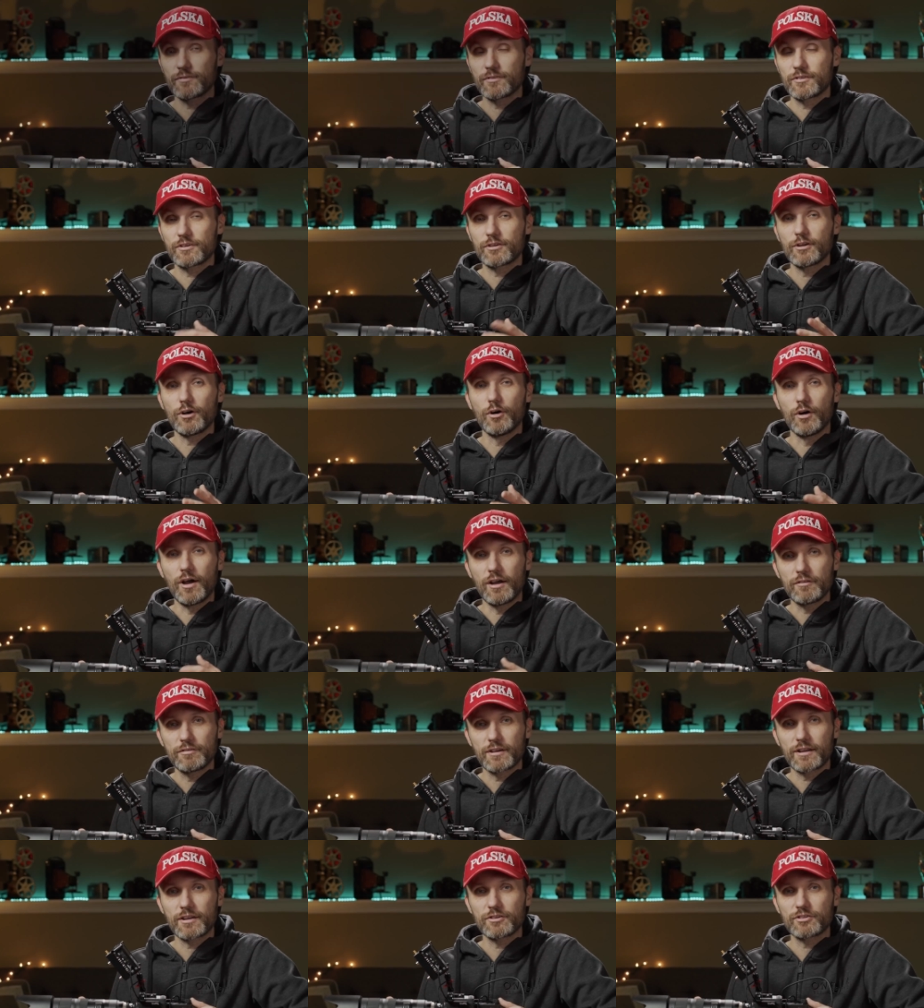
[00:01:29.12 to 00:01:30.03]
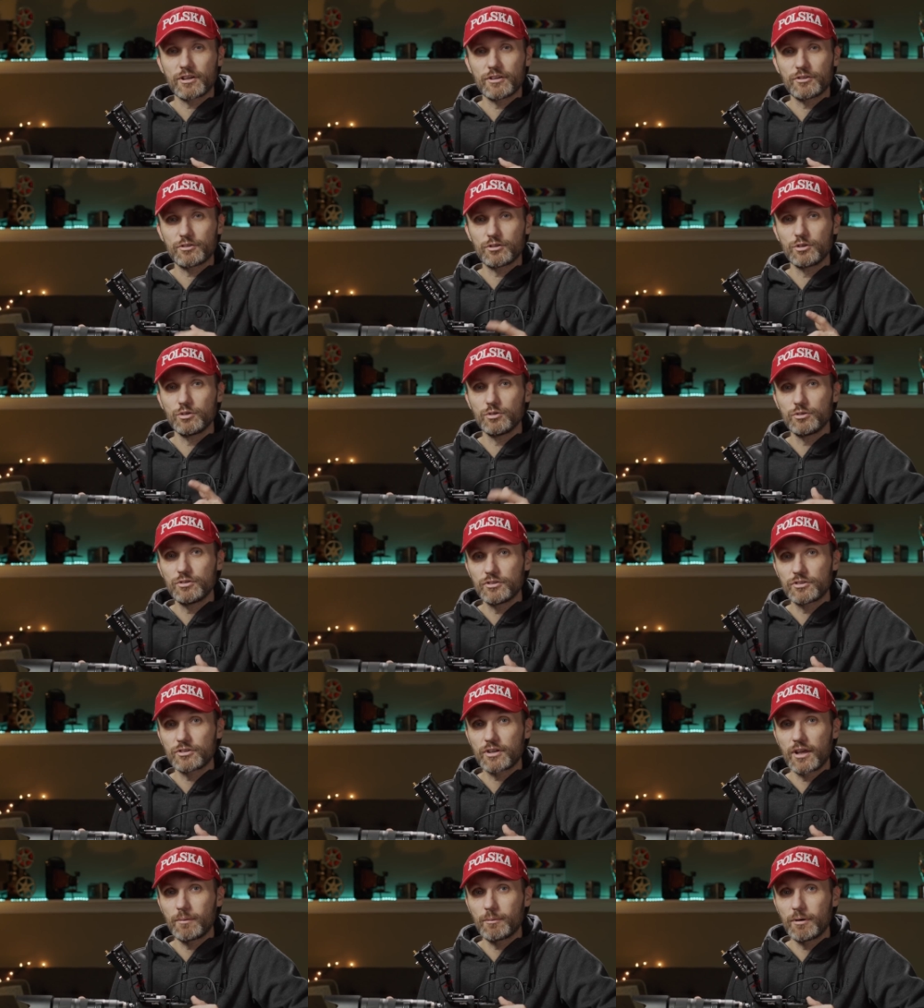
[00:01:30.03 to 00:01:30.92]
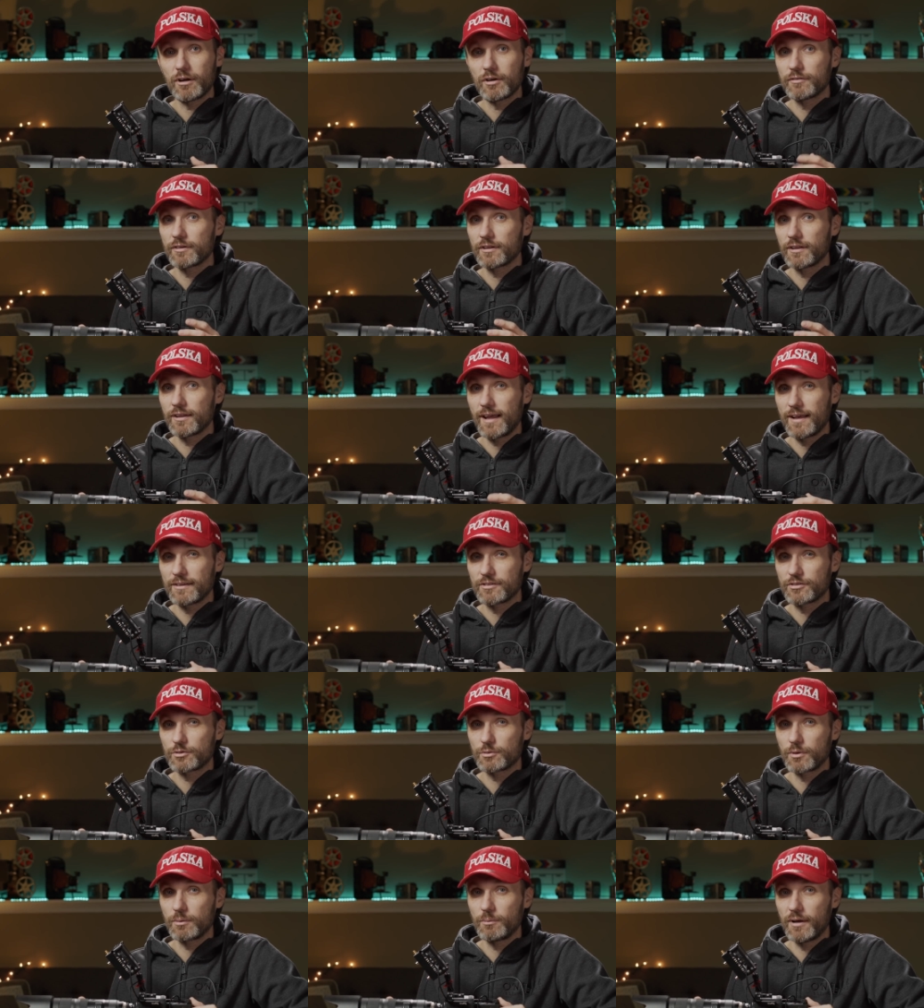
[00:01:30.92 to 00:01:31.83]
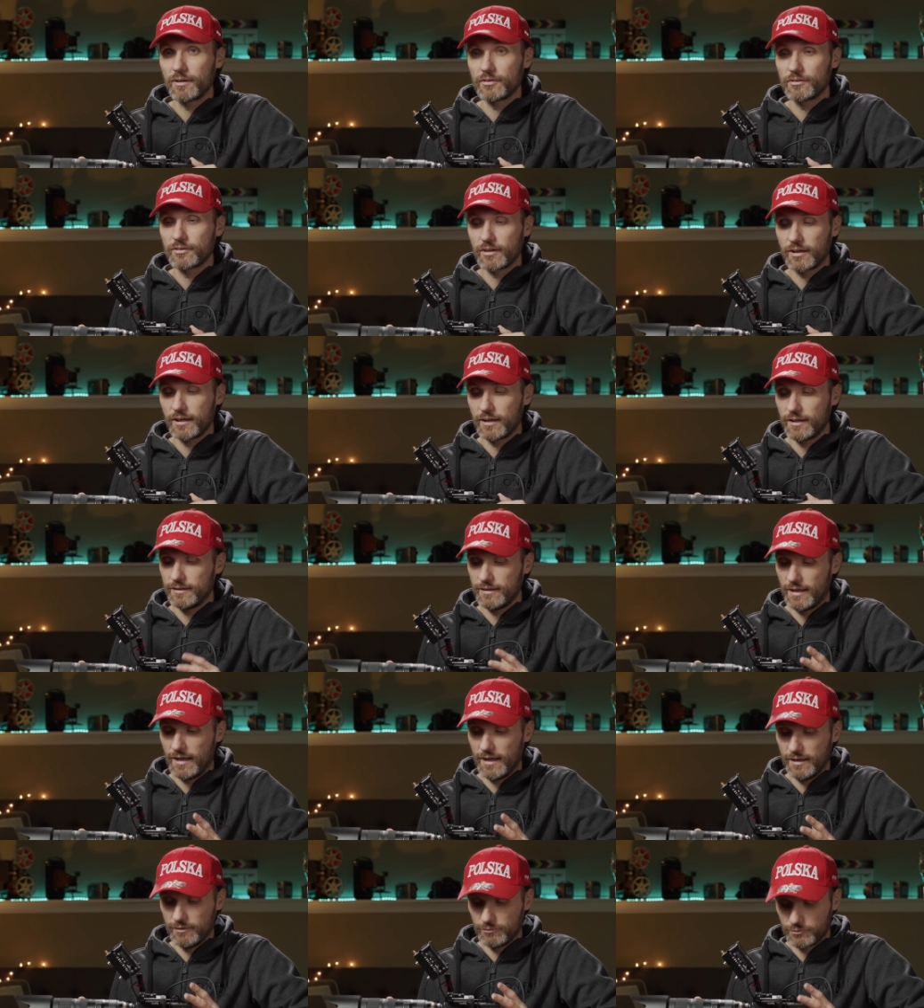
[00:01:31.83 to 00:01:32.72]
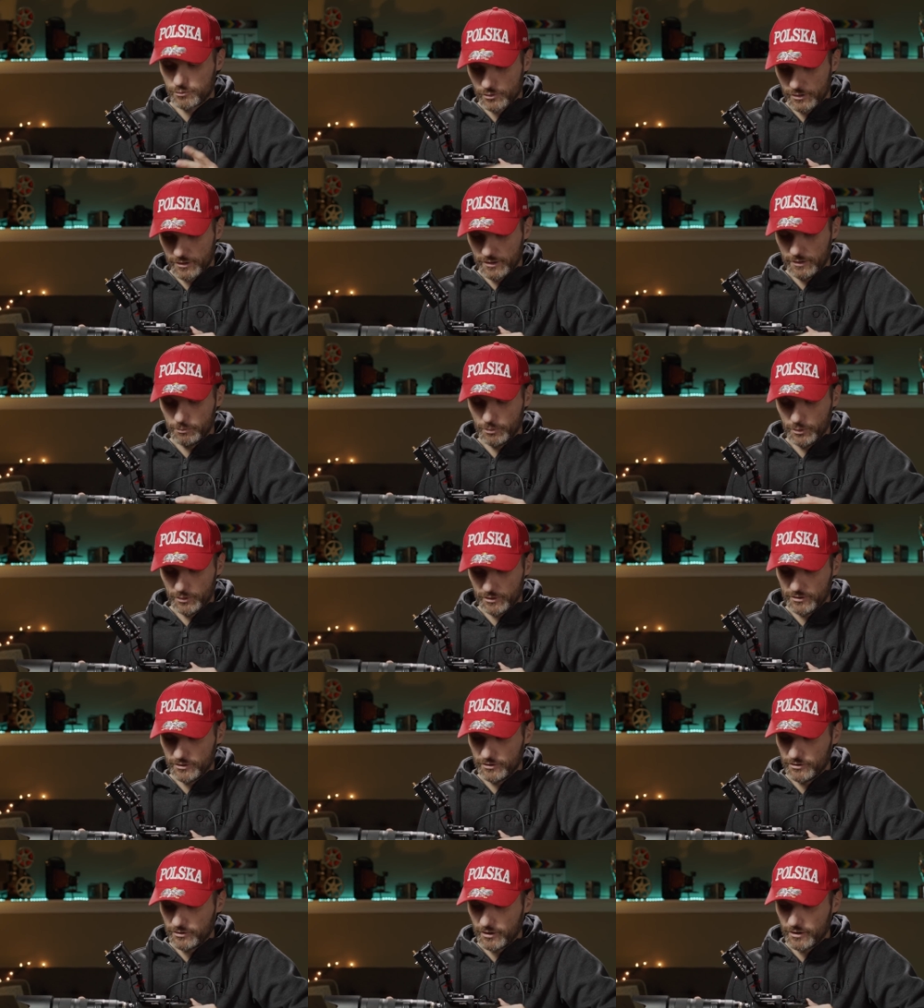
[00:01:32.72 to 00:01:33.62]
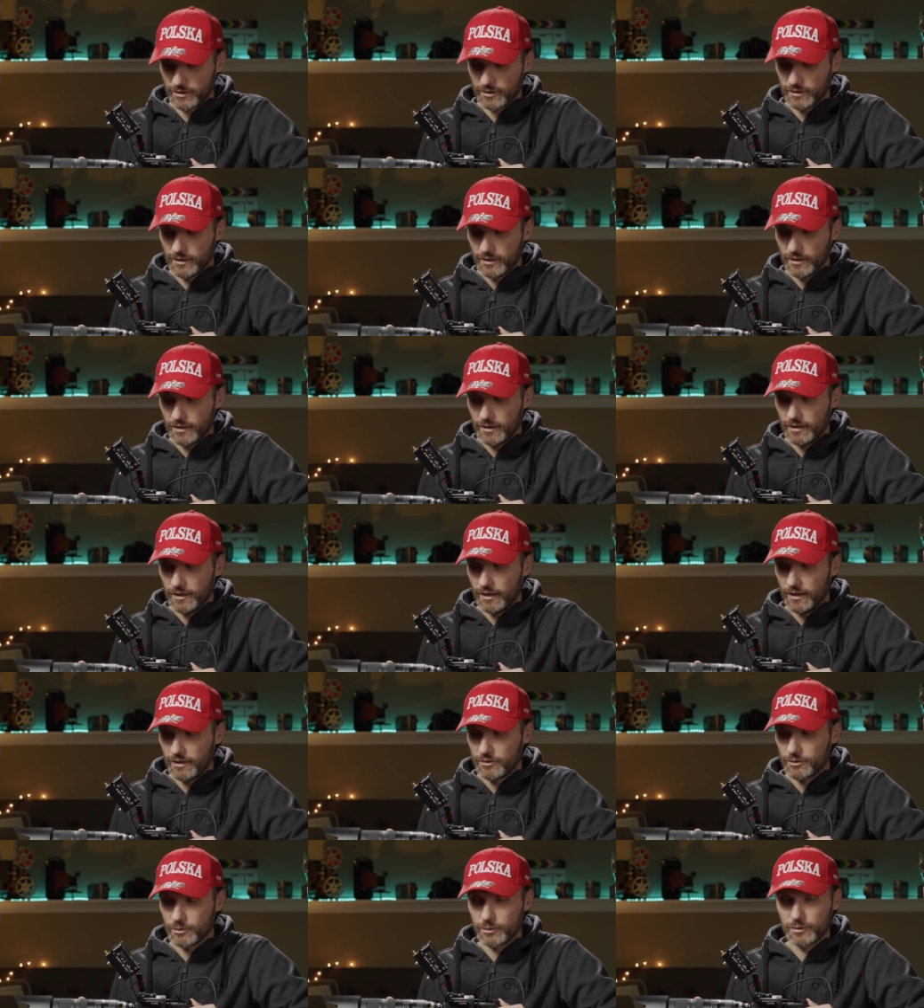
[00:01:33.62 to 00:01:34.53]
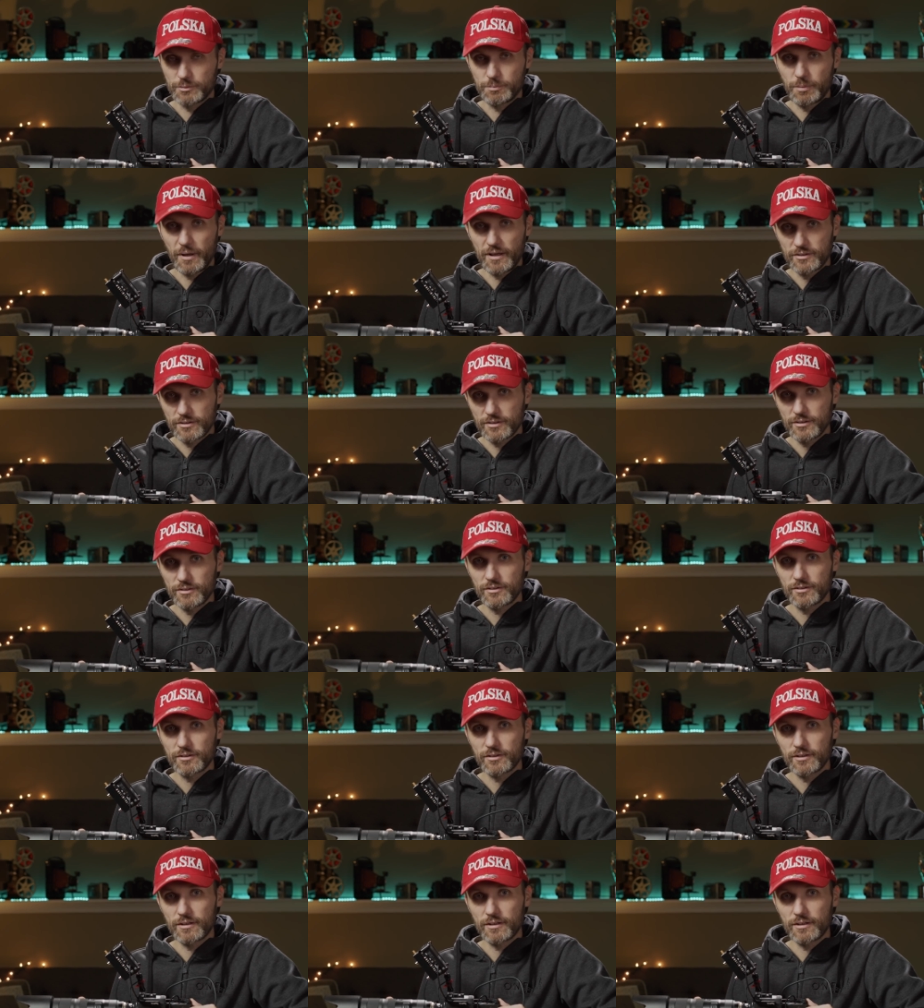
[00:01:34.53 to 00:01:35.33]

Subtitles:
So I've had a chance to use this camera over the last 3 months, and I've really put this thing through its paces.